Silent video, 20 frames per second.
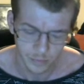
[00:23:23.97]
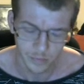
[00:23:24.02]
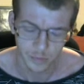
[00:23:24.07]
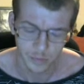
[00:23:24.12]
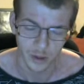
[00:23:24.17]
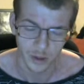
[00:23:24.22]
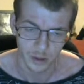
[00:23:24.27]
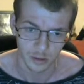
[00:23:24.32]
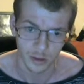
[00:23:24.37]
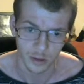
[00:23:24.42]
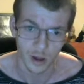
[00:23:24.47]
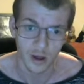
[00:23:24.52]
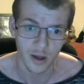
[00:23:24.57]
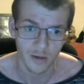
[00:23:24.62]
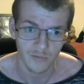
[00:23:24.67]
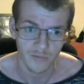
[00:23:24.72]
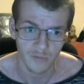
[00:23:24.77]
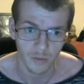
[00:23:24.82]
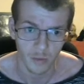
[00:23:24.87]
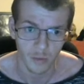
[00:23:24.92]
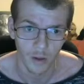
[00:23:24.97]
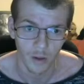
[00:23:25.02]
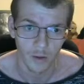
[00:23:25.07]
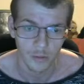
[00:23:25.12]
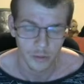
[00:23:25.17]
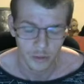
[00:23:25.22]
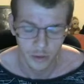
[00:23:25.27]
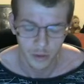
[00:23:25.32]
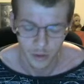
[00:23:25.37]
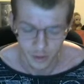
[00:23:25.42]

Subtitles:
They dive a lot.